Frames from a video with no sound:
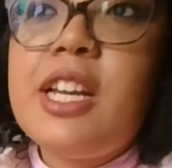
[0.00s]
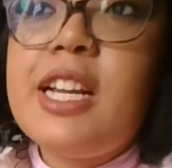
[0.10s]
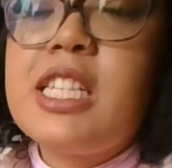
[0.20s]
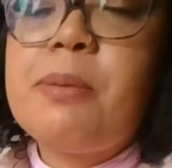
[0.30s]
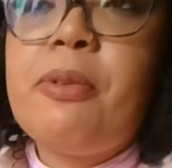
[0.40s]

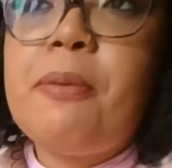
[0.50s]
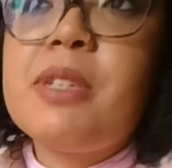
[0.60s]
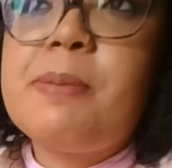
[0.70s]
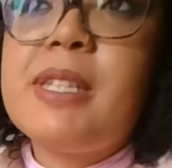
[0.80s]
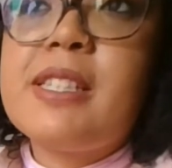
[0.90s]
Is the
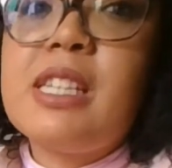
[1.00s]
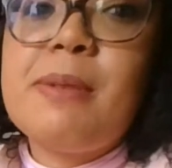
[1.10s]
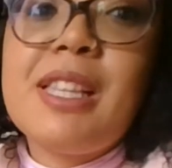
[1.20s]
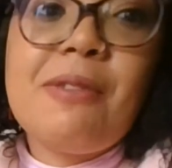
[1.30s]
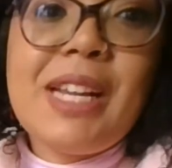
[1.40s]
performance piece going to
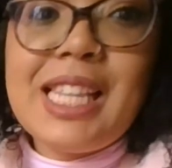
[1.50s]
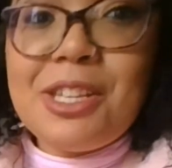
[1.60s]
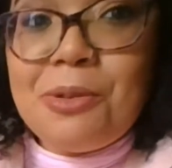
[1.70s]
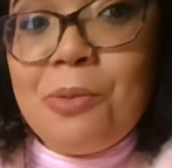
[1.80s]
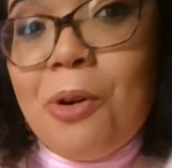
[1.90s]
be the way that
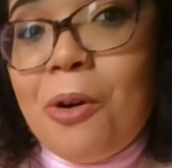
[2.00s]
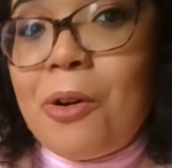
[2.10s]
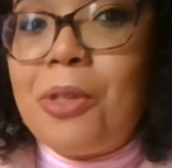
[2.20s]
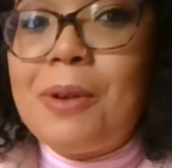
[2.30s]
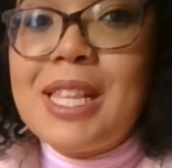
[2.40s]
you
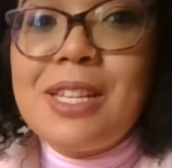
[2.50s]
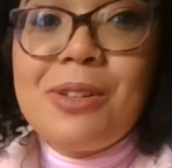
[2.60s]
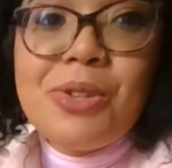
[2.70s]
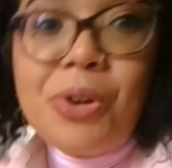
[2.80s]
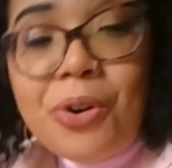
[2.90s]
walk, or the way that
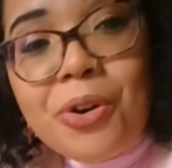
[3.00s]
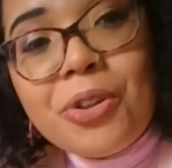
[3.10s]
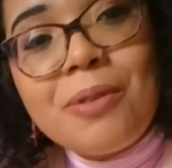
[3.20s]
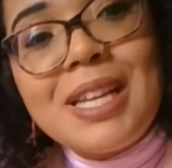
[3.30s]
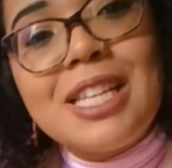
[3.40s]
you talk,
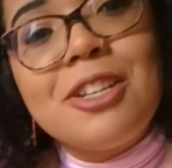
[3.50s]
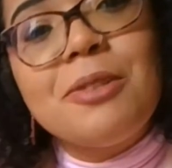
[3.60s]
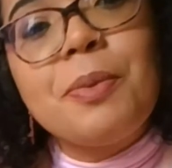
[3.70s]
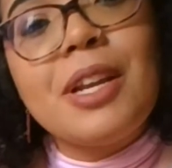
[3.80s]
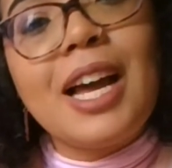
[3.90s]
or the way that
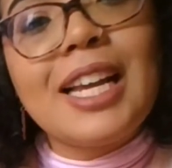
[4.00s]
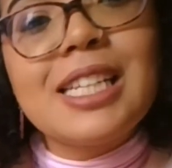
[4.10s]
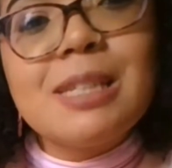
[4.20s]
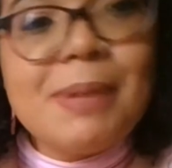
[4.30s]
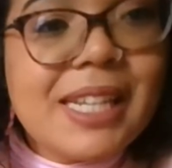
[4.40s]
you like
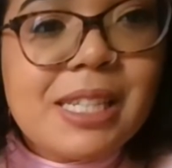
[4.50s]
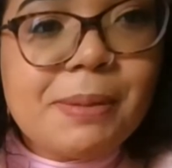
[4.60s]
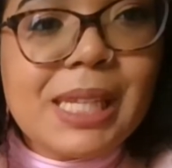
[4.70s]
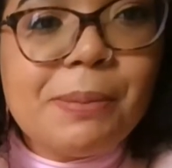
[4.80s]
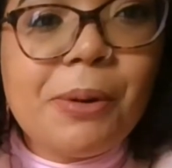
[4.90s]
speak to
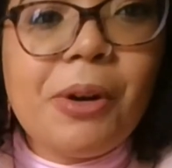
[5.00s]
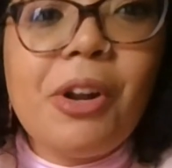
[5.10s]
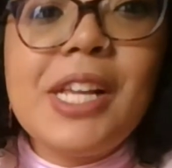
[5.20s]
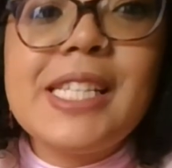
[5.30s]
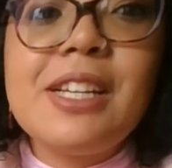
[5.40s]
people?
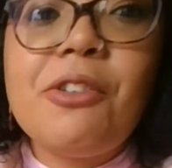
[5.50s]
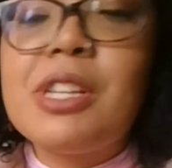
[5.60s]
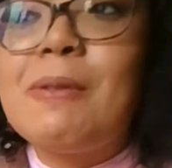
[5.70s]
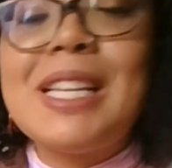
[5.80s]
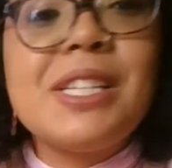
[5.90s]
Is it, or
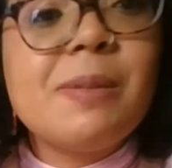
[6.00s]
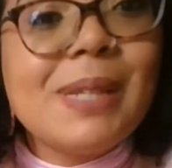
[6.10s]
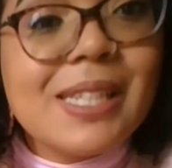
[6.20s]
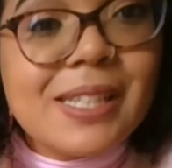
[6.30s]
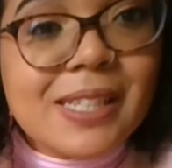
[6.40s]
the way you
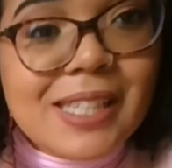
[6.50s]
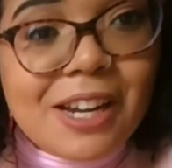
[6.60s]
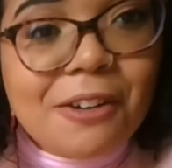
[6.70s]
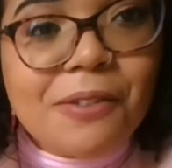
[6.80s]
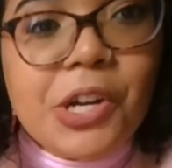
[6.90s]
speak to
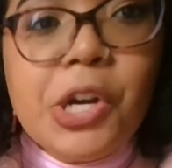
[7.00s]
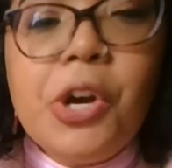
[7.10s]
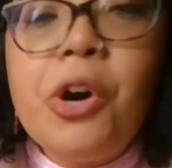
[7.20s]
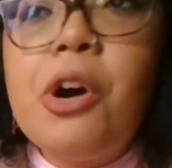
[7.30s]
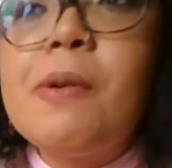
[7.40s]
yourself?
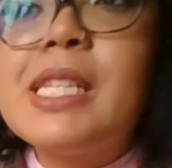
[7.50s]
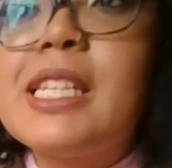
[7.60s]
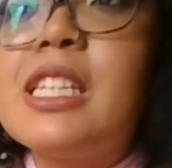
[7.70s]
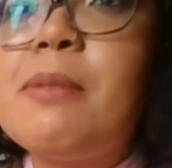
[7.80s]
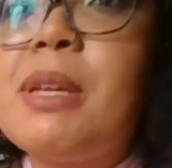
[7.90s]
Or is
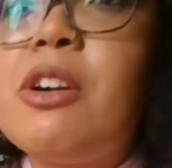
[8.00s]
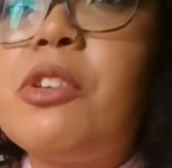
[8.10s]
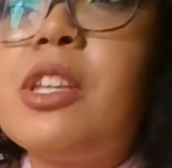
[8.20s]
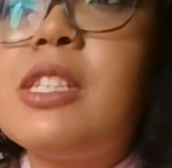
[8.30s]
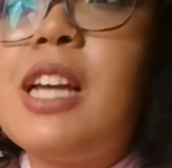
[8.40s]
it going to be
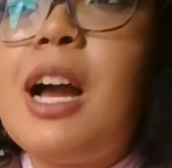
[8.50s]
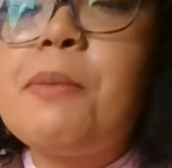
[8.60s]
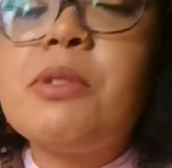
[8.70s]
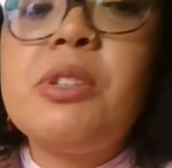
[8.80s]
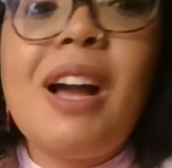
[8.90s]
on the
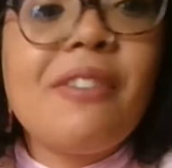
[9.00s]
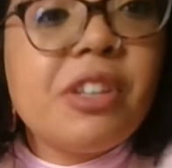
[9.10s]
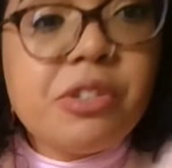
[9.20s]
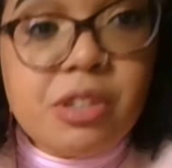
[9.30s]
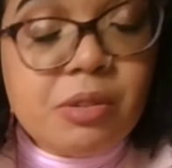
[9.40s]
times when you have
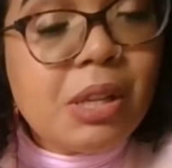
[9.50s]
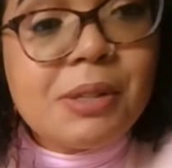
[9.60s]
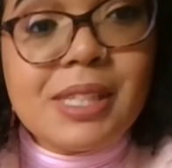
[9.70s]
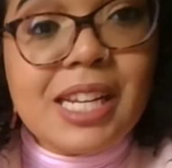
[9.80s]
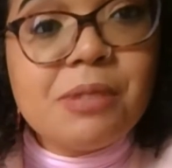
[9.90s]

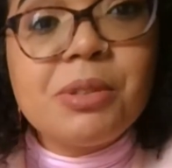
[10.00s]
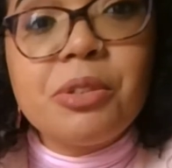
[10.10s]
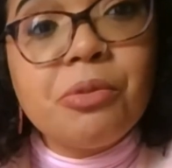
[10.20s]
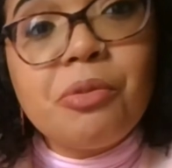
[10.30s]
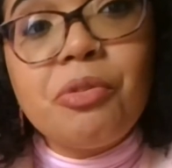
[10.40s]
those days which
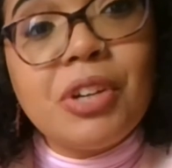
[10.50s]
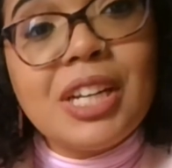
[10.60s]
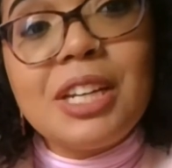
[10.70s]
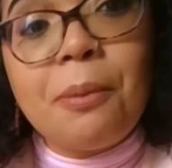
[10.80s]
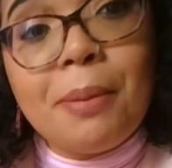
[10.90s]
are
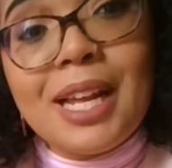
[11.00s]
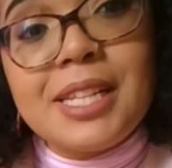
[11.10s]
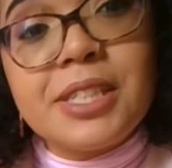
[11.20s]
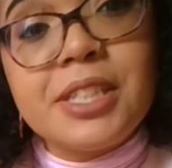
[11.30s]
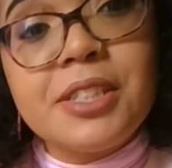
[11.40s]
really
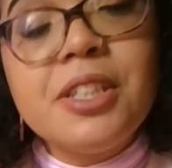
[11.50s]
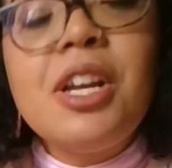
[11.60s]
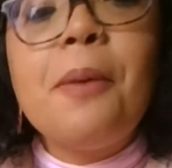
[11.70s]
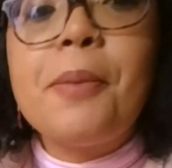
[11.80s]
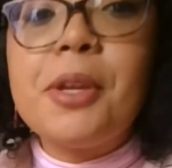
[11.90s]
unpleasant,
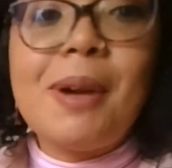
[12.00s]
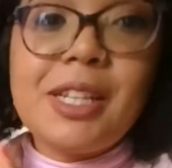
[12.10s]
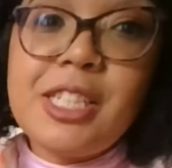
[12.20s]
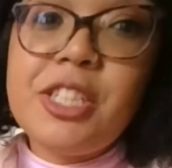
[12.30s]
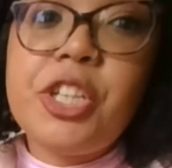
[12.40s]
but you
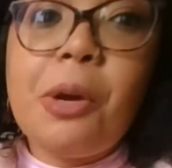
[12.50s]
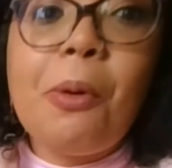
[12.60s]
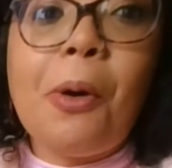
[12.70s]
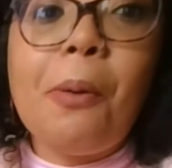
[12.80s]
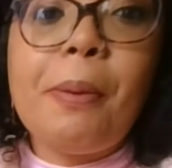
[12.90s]
actually show
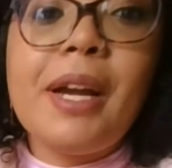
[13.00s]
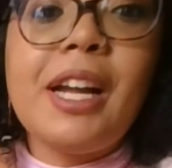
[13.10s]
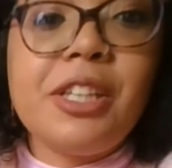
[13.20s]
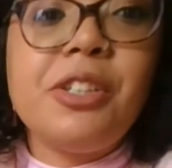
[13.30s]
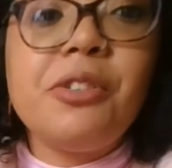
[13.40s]
up
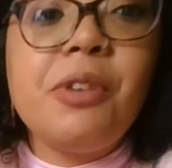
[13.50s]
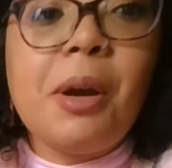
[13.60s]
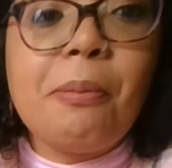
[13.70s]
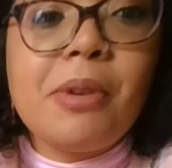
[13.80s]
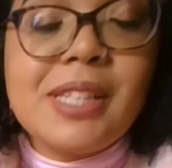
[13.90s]
and you
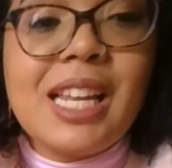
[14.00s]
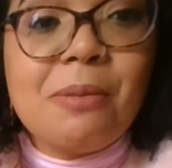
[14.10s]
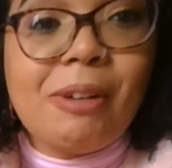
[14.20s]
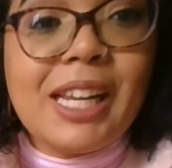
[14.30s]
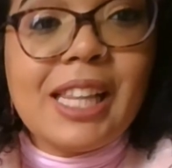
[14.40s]

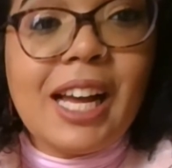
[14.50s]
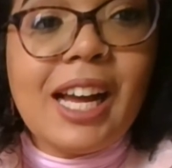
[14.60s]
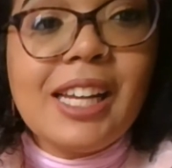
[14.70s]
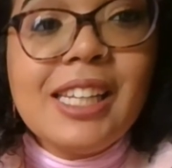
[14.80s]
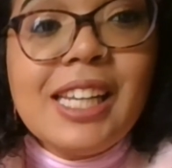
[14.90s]
celebrate
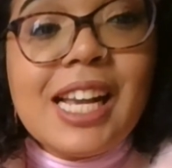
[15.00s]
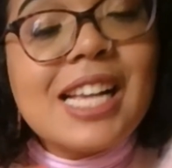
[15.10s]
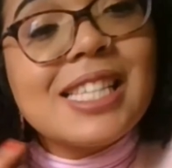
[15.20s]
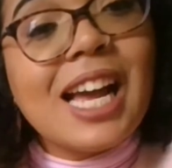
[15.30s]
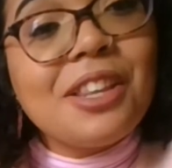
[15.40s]
that?
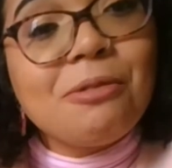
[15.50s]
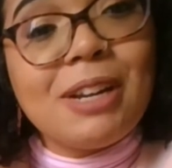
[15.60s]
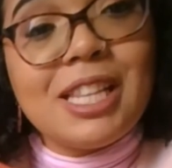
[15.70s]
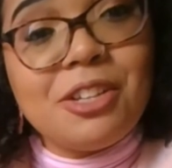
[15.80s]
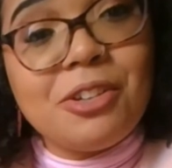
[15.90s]
Is that the
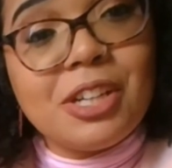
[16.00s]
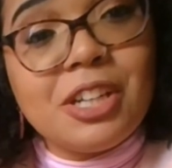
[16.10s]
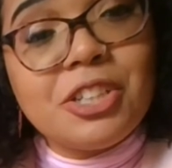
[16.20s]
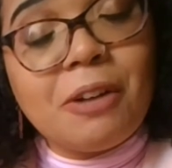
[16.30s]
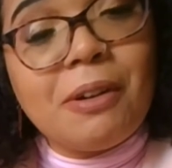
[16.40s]
way that you're going
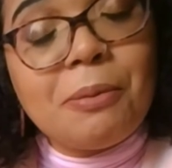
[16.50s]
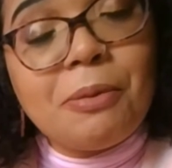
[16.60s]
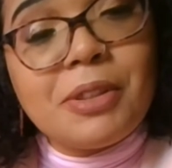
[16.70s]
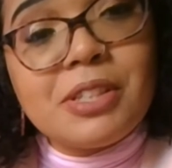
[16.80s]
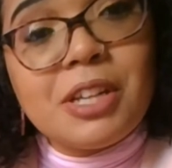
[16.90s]
to show up
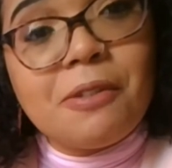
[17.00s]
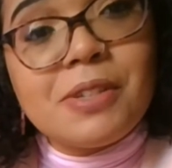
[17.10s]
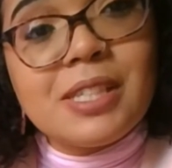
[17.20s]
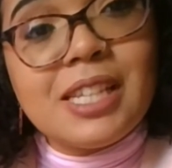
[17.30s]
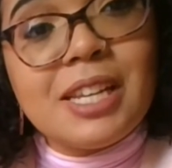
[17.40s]
with
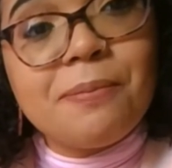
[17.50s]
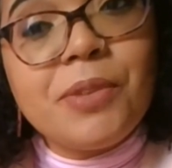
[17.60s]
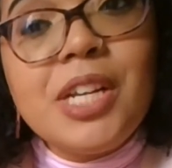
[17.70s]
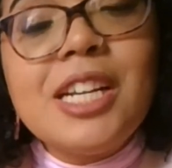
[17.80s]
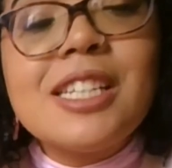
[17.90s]
self-esteem?
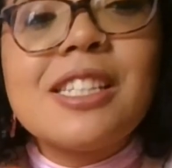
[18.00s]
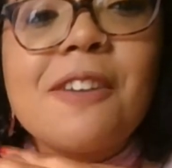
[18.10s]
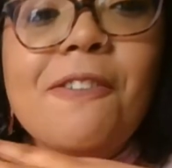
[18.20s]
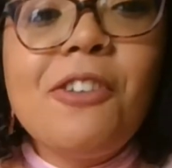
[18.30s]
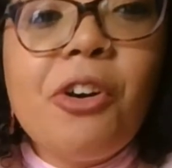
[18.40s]
So the
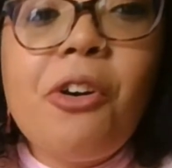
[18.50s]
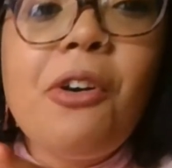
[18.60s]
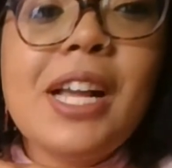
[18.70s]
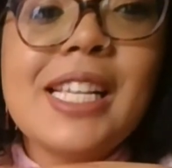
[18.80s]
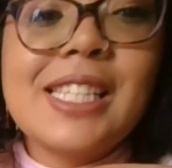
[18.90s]

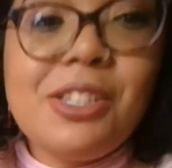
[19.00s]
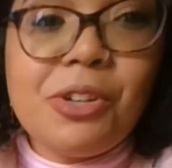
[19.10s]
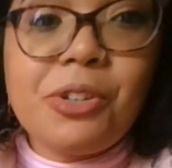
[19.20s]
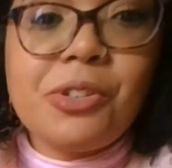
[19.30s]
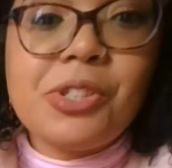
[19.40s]
floor is
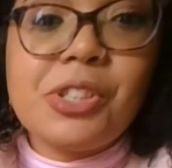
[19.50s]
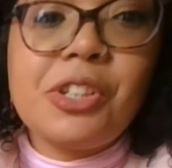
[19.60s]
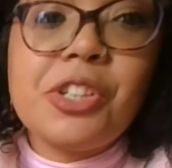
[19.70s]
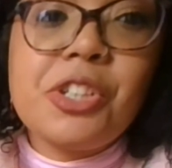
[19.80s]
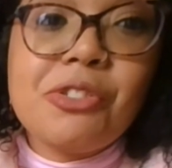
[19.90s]
yours to go
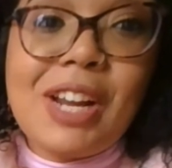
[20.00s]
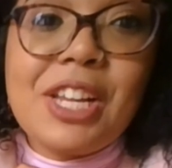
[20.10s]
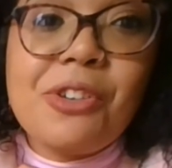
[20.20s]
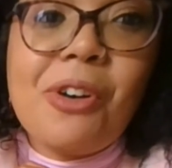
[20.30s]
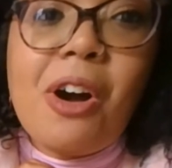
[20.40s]
and create
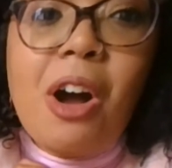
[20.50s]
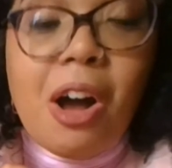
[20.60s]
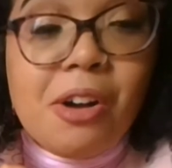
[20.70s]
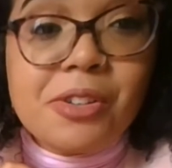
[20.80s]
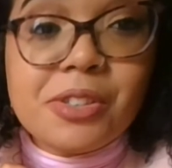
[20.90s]
your
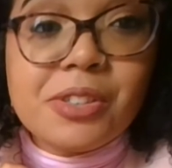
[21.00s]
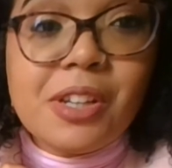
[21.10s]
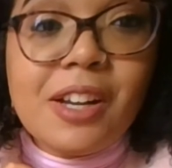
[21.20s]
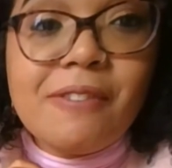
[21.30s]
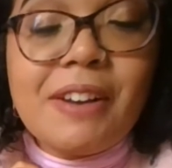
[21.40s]

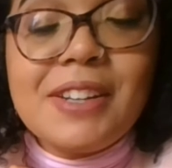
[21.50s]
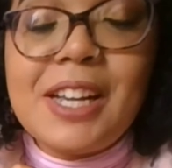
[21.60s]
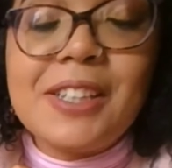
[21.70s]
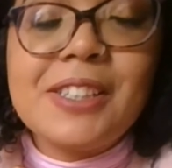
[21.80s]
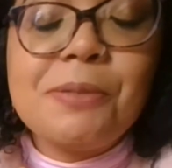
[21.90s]
own, very
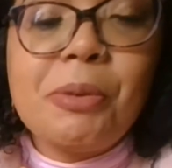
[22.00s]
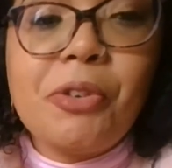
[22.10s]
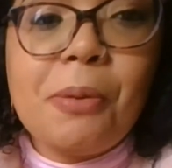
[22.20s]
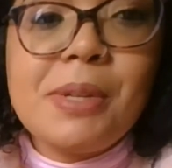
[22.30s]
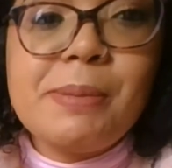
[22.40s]
own
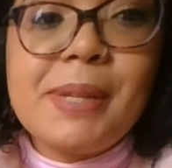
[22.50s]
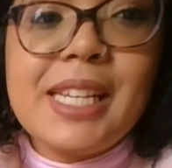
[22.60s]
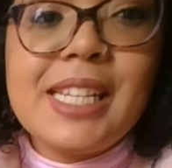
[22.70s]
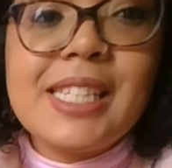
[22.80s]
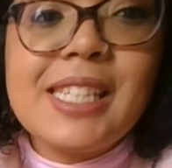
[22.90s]
performance
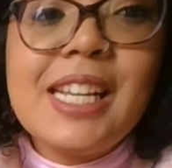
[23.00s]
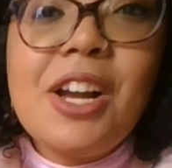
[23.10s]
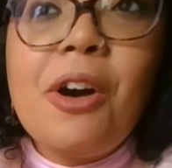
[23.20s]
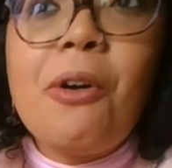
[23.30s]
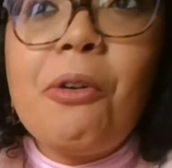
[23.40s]
piece
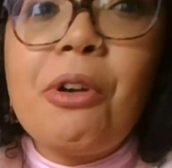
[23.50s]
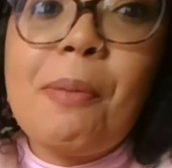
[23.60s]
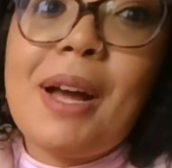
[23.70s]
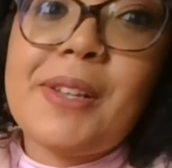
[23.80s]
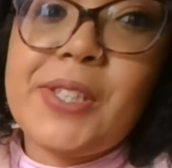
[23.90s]
all
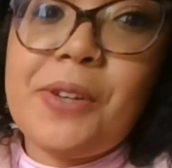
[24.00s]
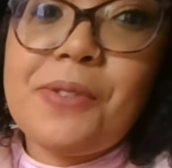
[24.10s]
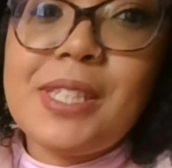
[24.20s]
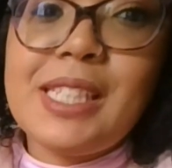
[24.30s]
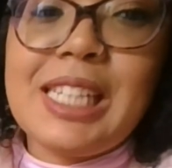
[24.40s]
about
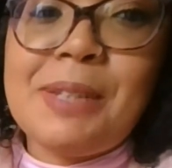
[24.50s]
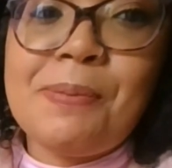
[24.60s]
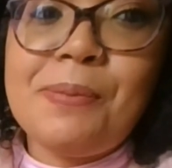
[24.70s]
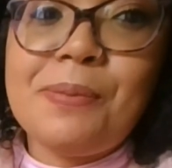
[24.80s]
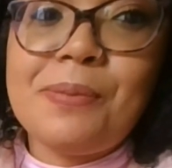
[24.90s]
self-esteem.